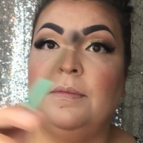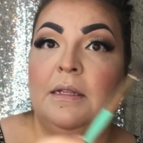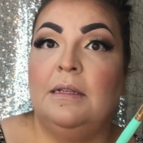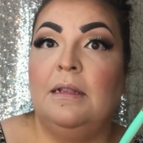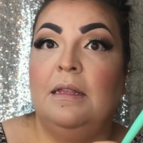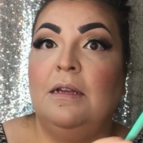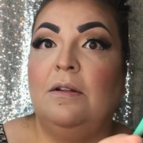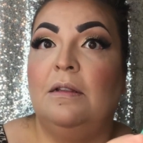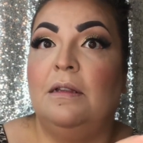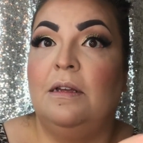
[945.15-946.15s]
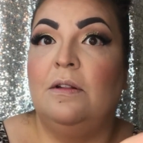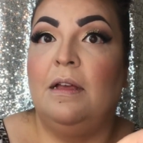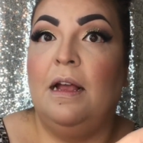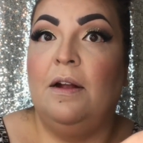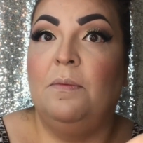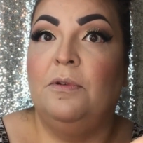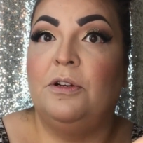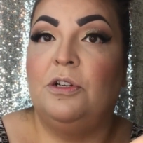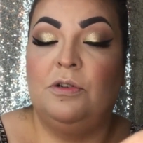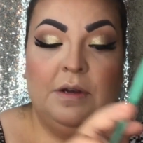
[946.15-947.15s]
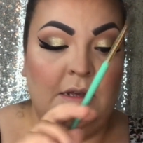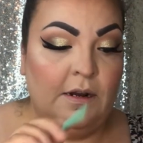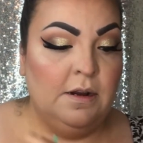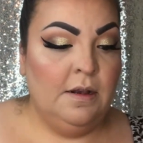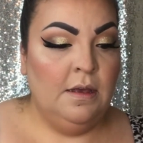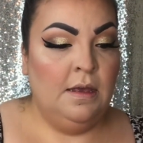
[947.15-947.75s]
It's a little hair brush right here.